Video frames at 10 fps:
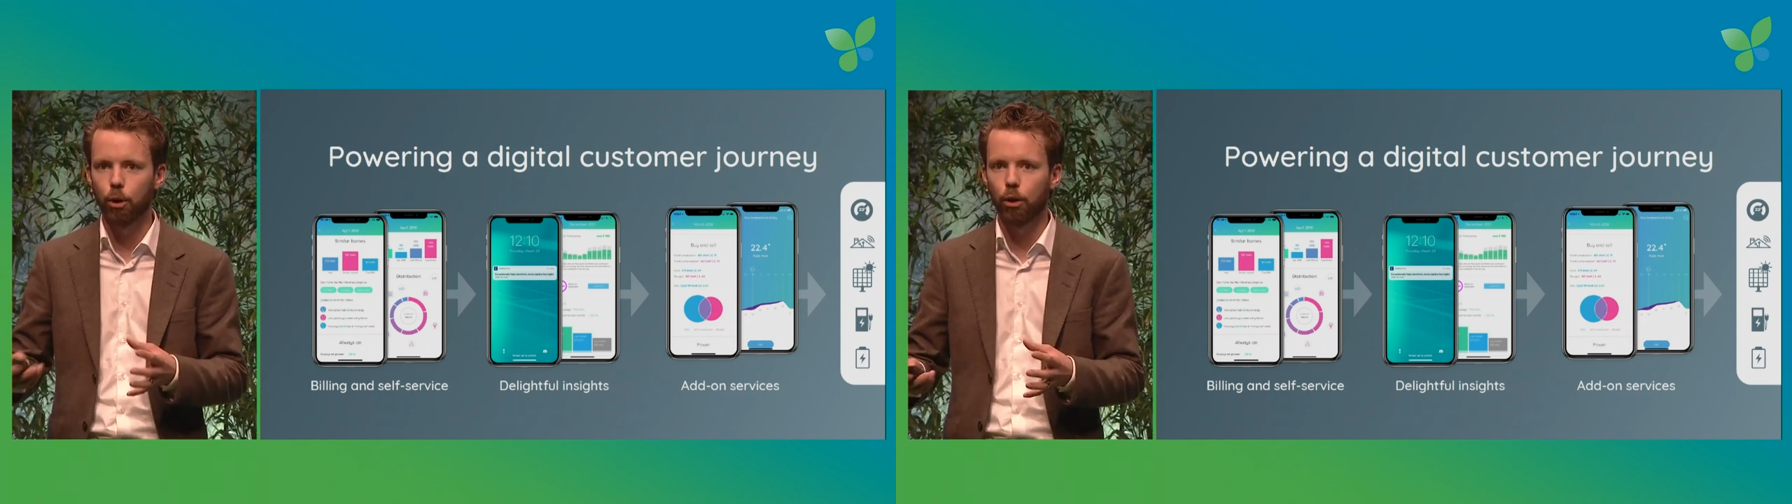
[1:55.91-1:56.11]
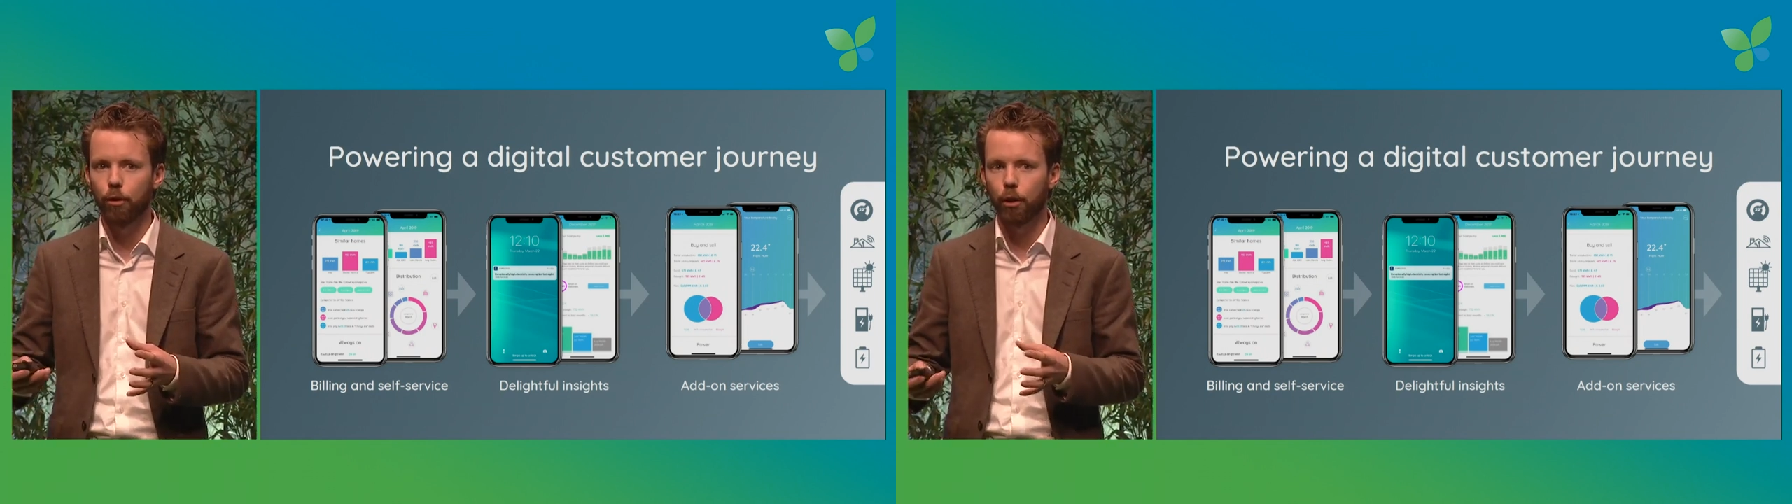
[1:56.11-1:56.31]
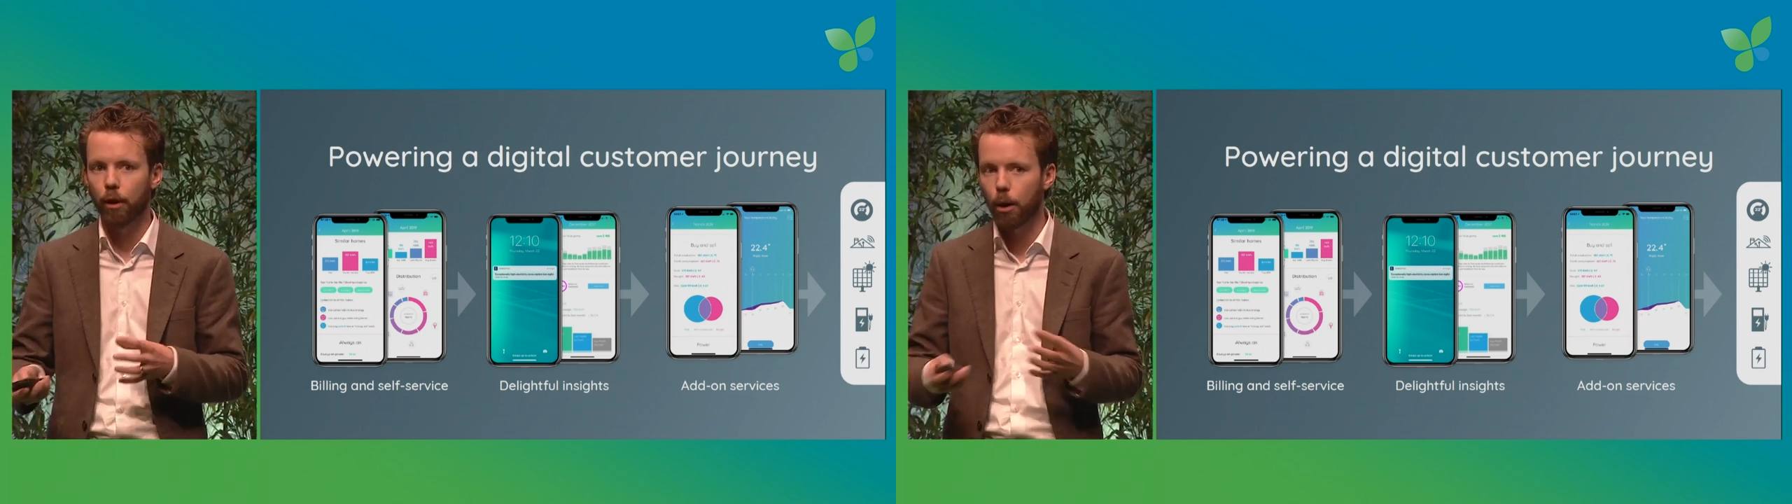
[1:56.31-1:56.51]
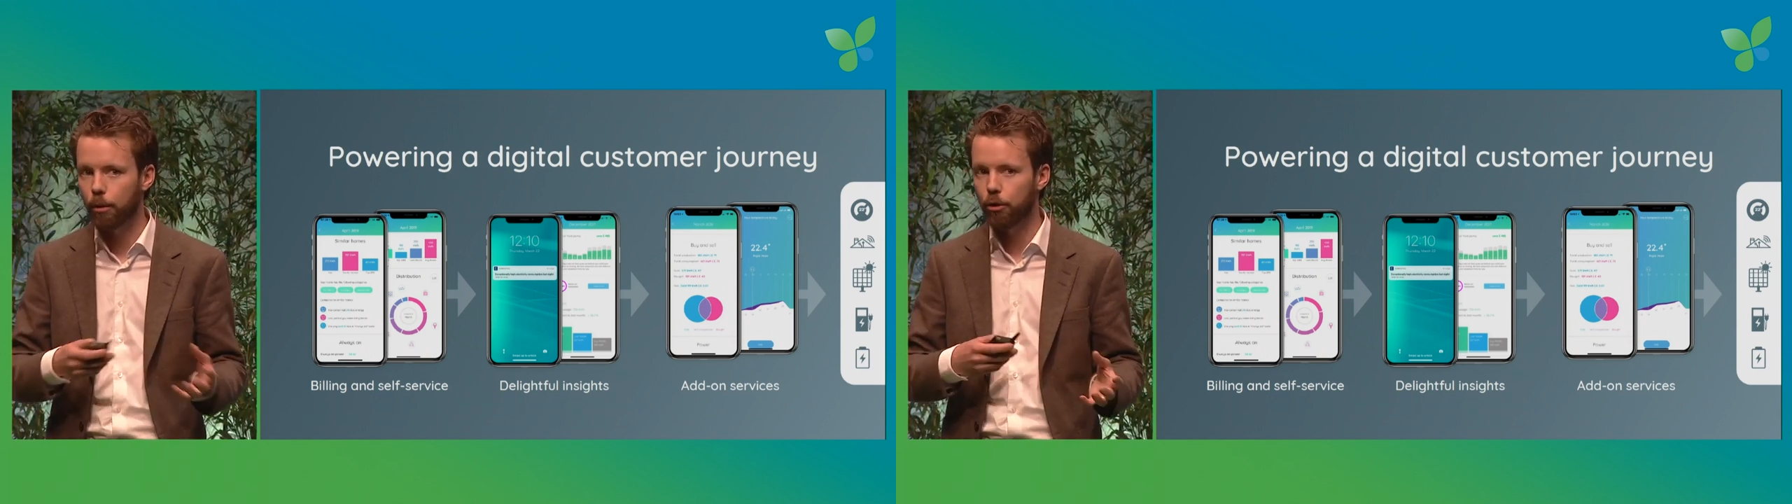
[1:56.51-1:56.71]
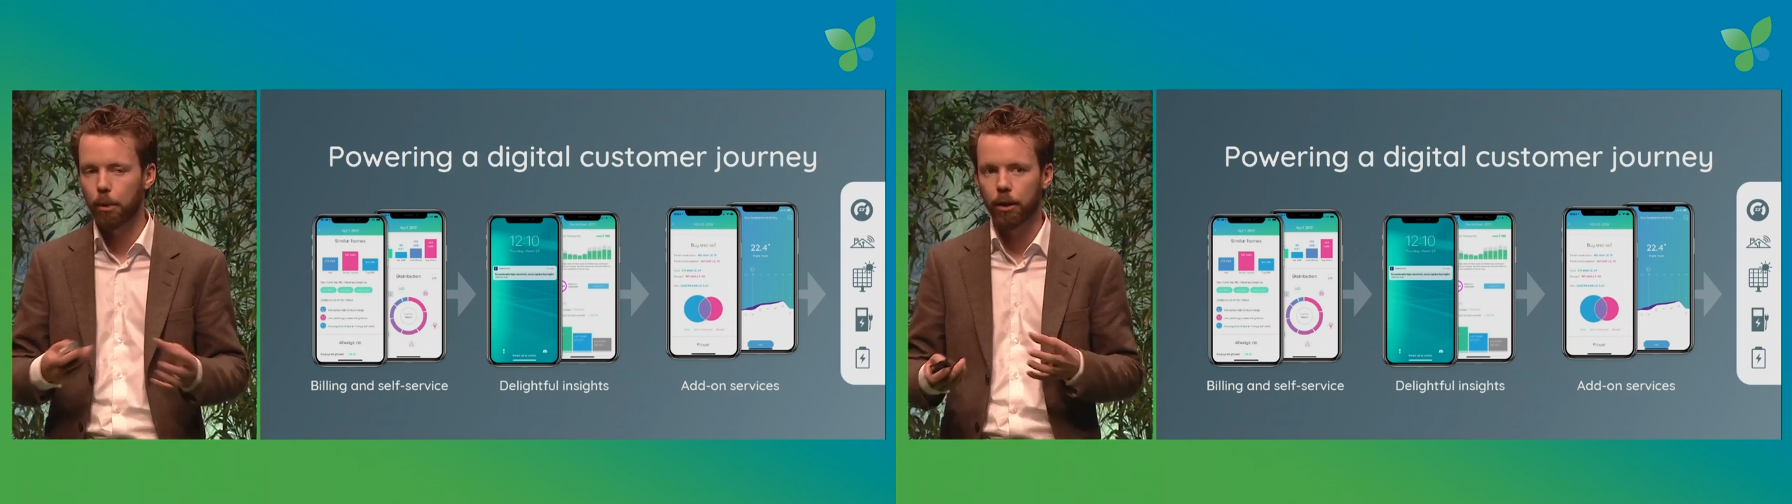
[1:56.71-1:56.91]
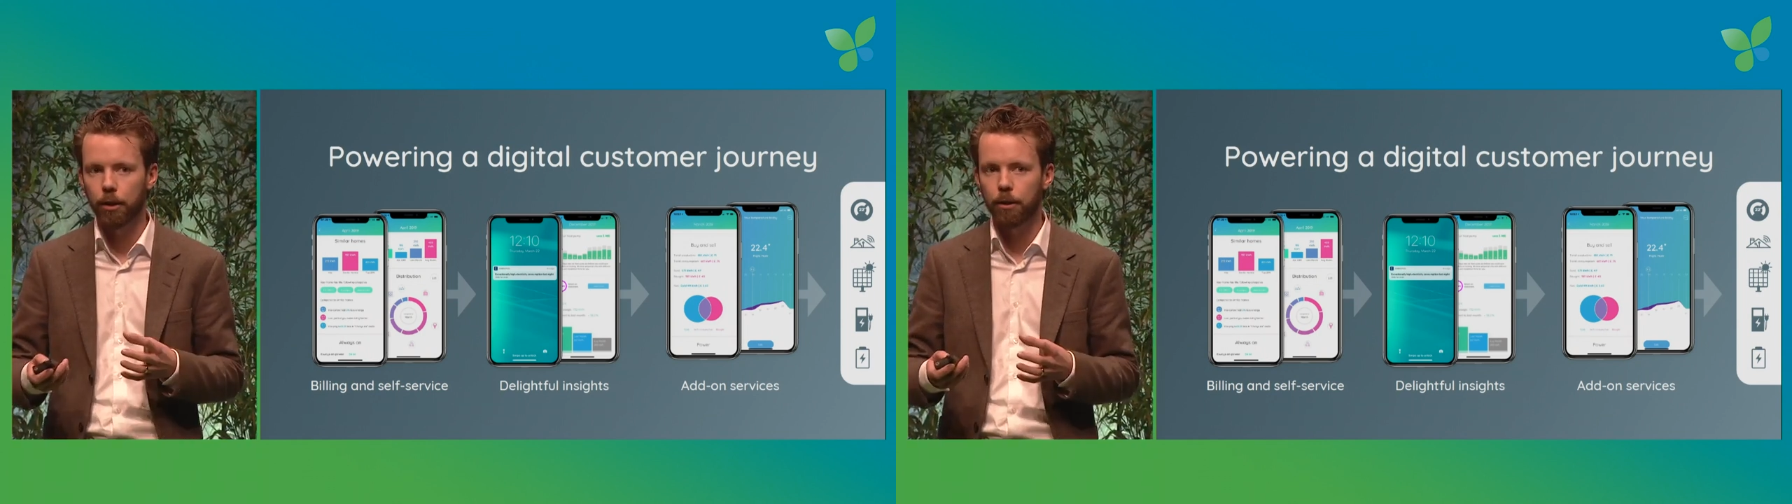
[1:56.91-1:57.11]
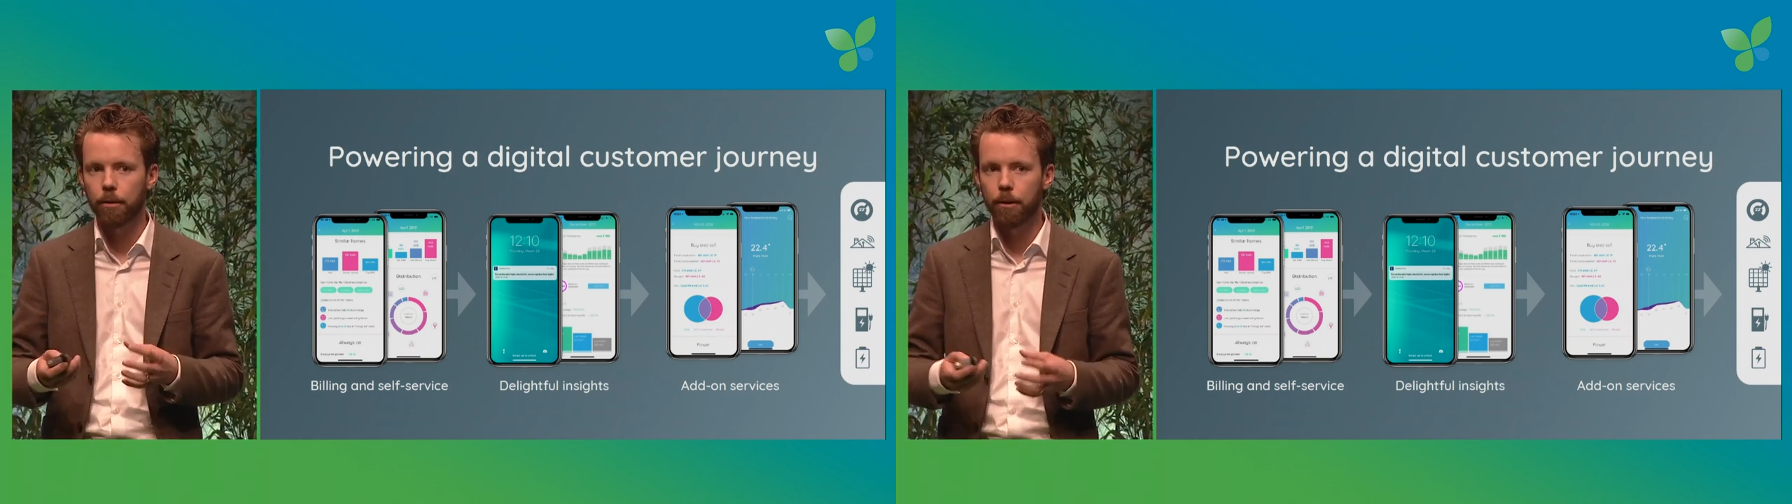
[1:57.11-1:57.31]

of how they're spending